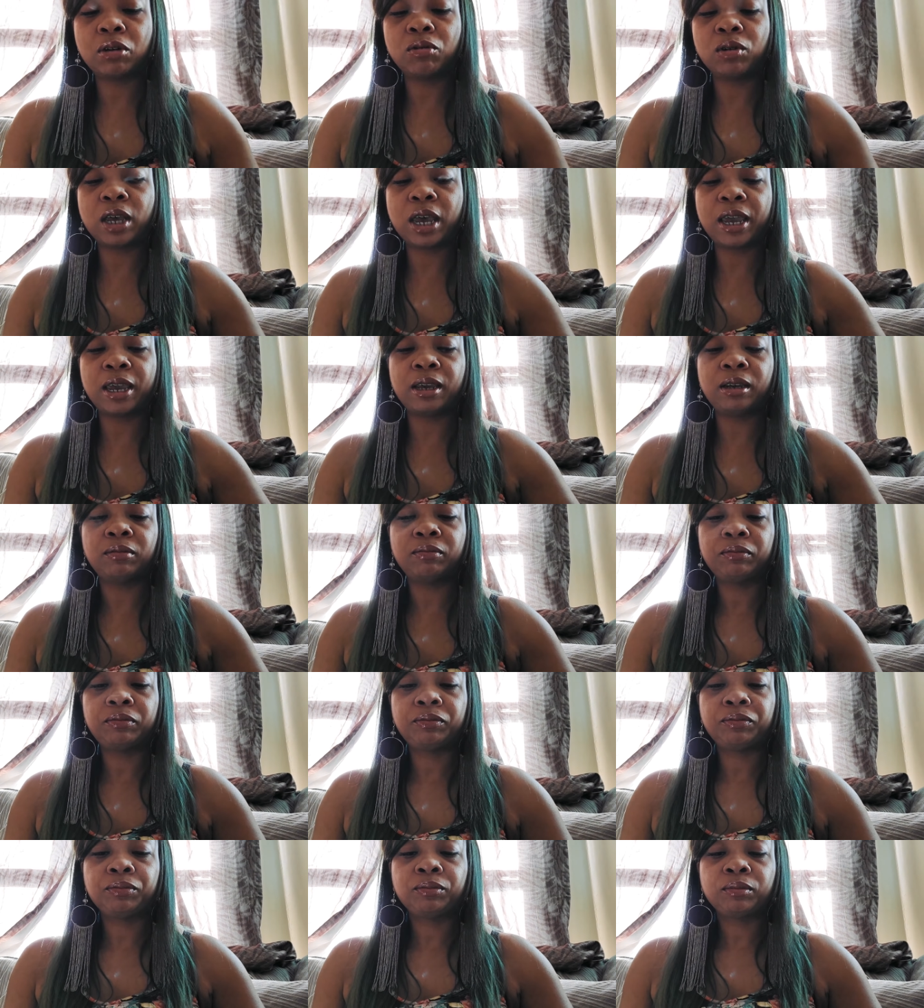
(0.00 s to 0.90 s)
okay?
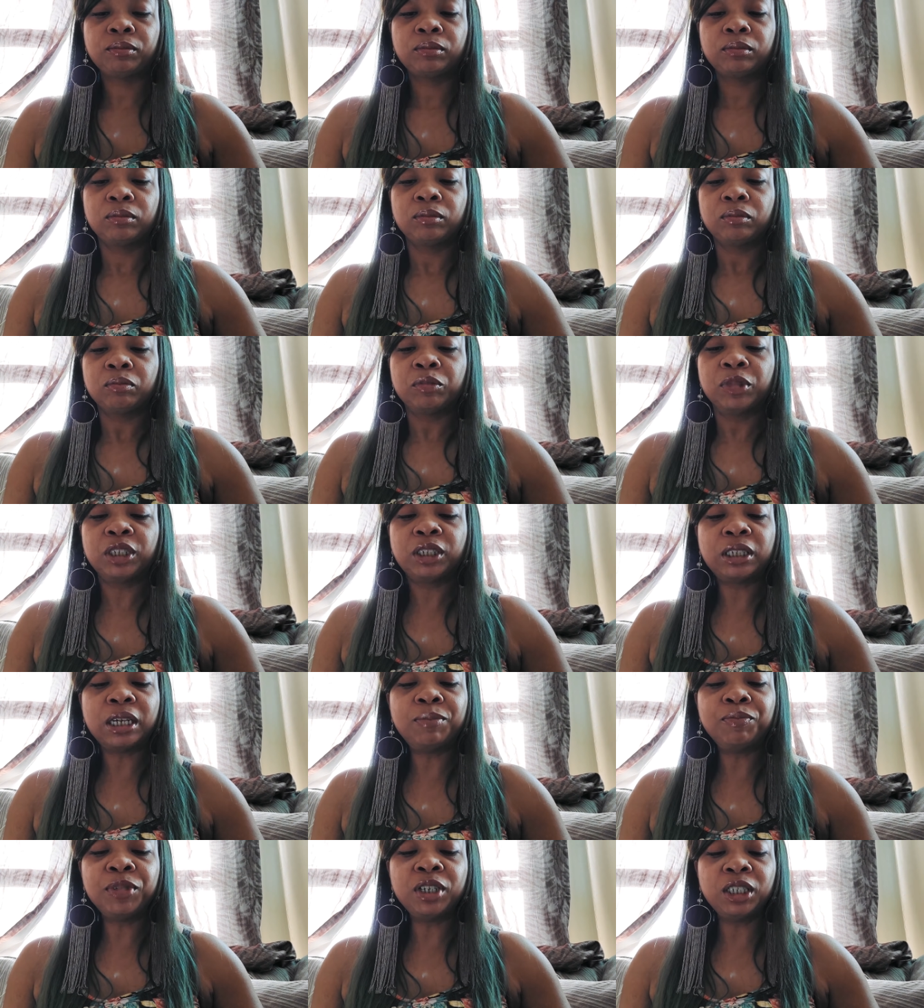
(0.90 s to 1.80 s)
But
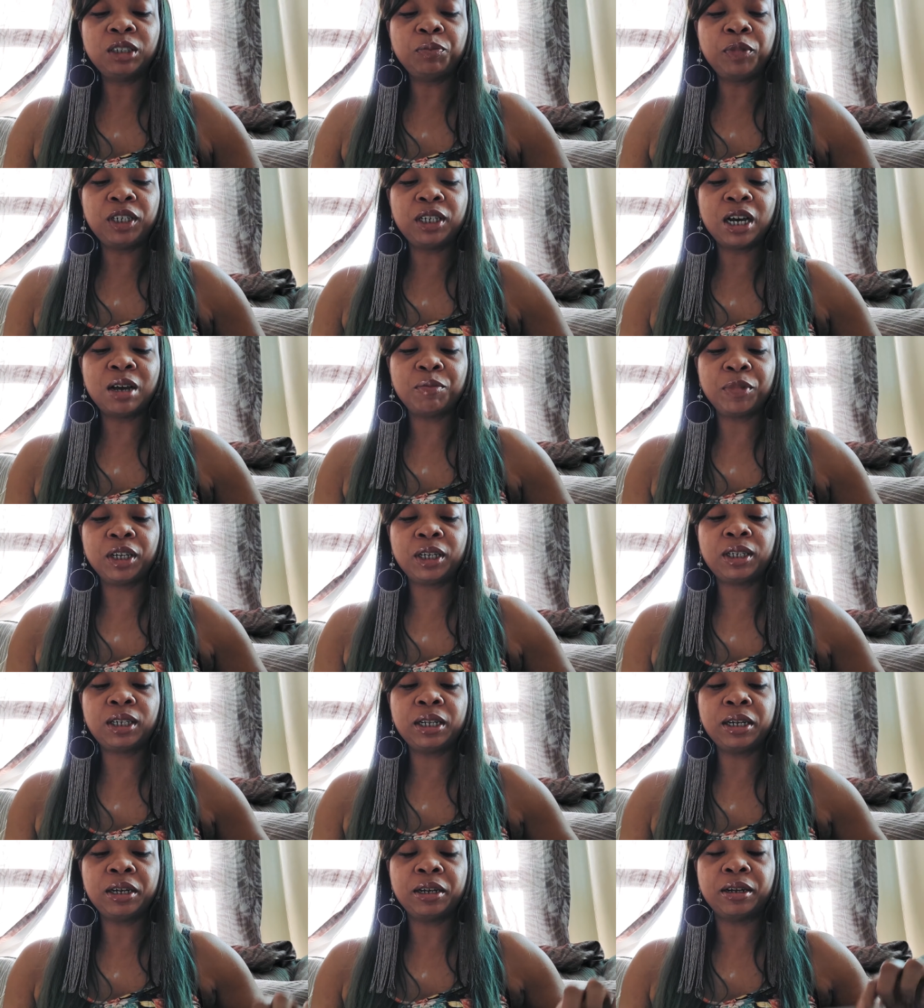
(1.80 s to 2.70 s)
something is becoming
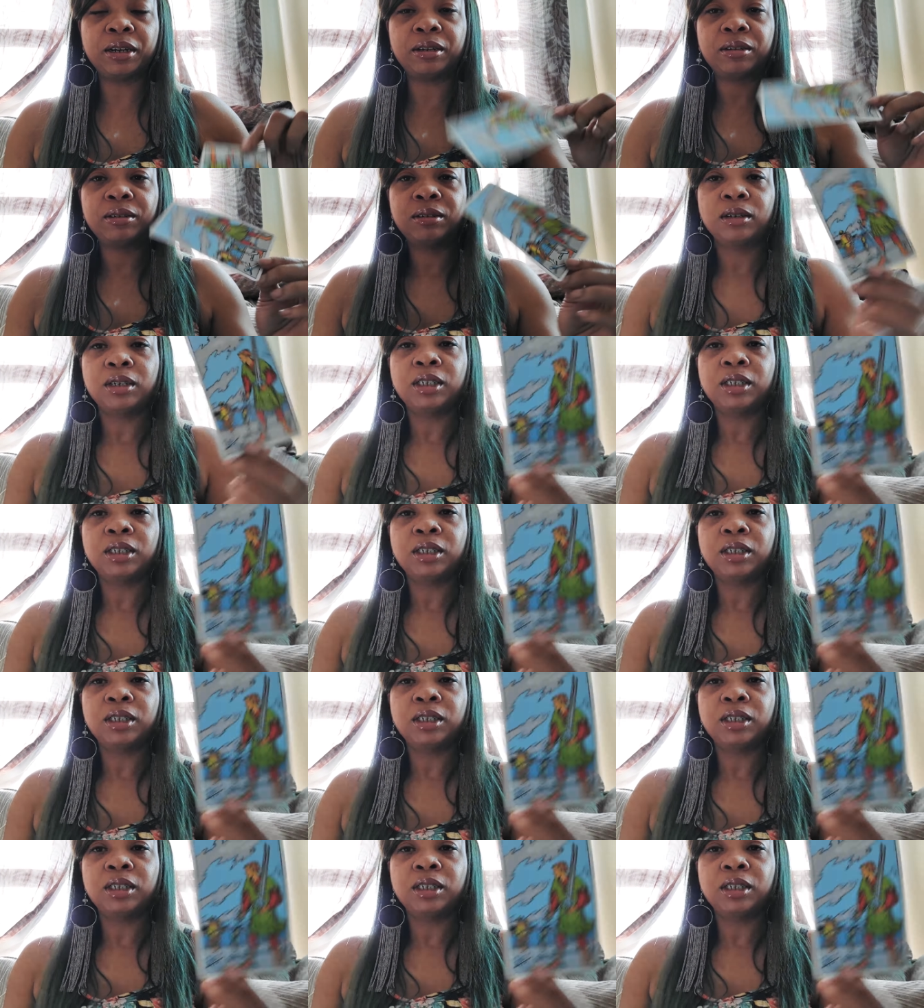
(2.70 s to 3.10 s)
clear.